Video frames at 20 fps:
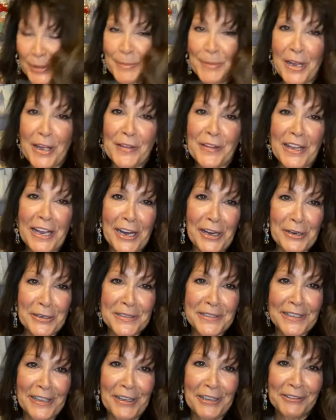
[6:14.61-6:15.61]
me on the
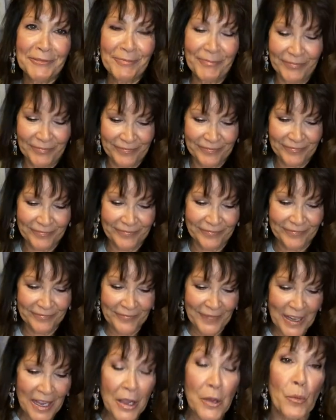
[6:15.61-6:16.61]
carousel.
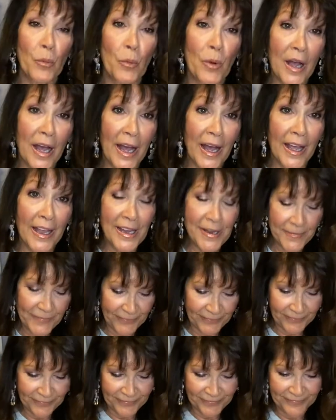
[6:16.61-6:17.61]
Why?
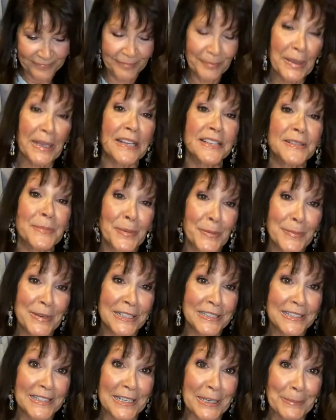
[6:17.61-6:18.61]
Because it put me
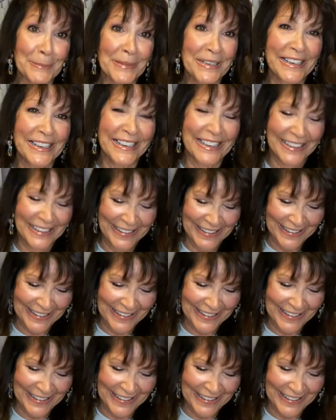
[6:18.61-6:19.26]
to sleep. At